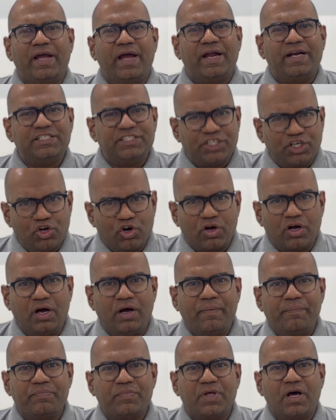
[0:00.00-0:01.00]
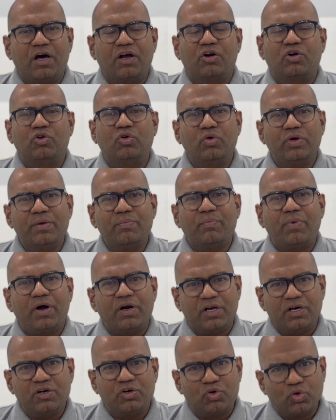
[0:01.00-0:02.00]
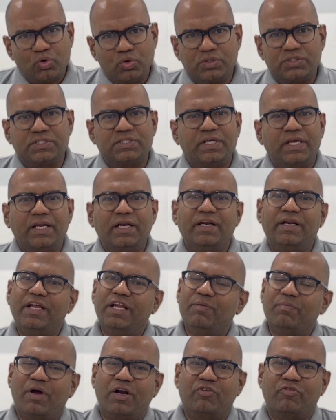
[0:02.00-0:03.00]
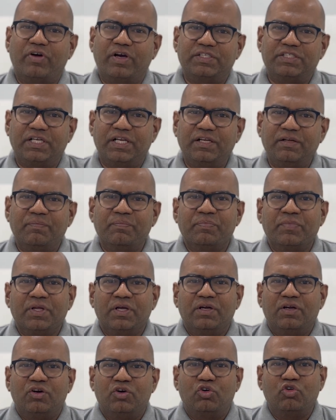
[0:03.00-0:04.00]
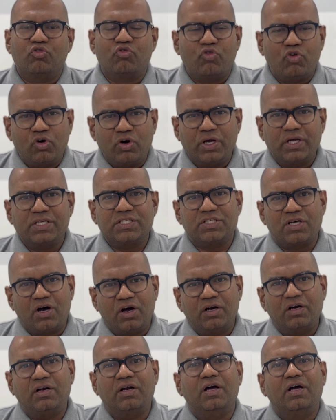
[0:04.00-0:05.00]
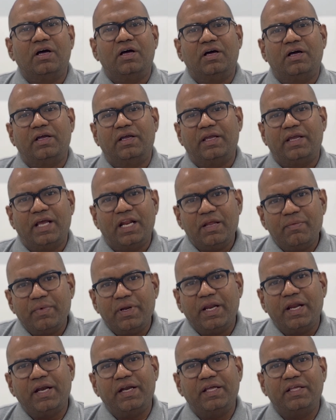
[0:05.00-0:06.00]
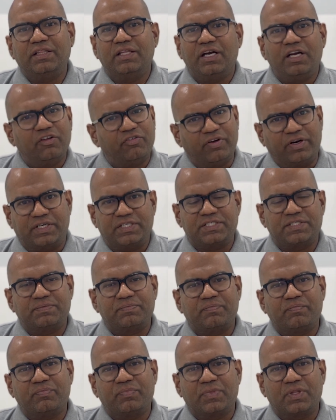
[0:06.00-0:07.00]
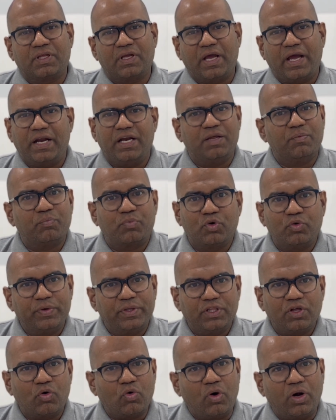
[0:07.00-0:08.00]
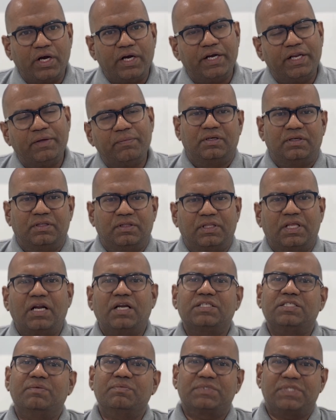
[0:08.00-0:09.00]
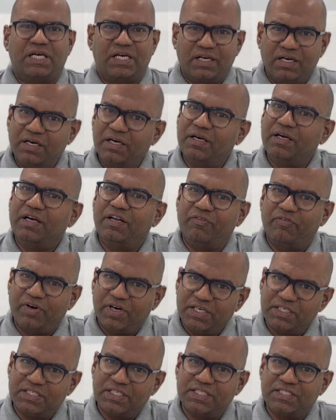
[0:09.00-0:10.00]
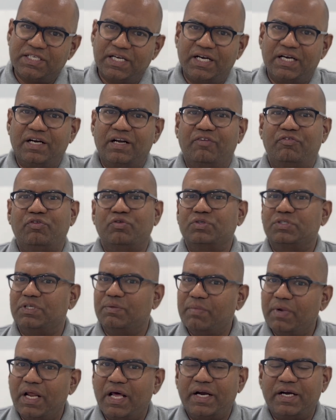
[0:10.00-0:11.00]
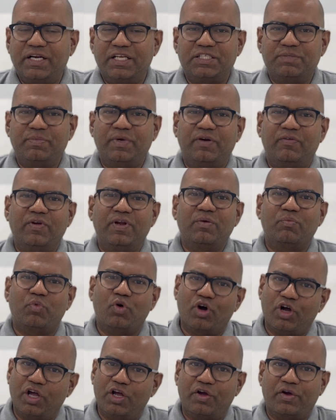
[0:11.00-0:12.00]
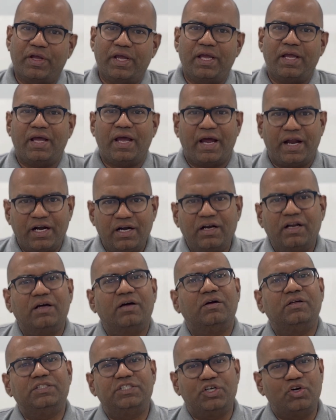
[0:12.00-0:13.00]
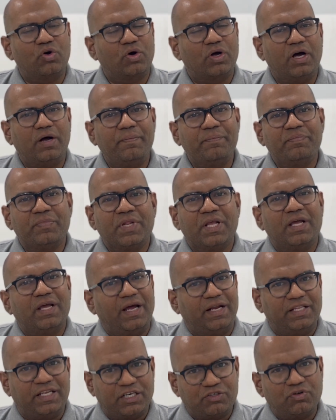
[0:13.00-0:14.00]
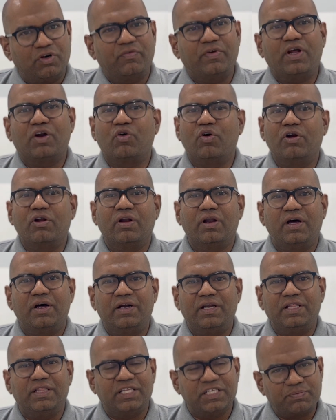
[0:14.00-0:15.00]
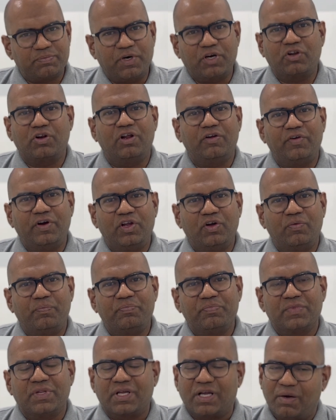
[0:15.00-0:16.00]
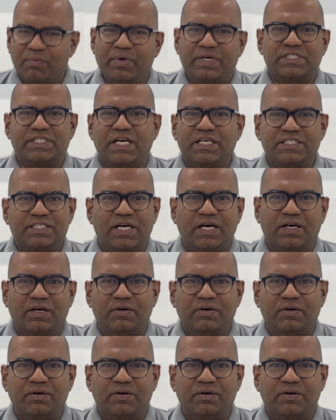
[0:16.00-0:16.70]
and Jidoka are two important tools in lean manufacturing to focus on eliminating the defects and improving the quality. There are some subtle differences and a few similarities between Pokayoke and Jidoka, and that's what we are going to learn in this particular video. Come, let's get started.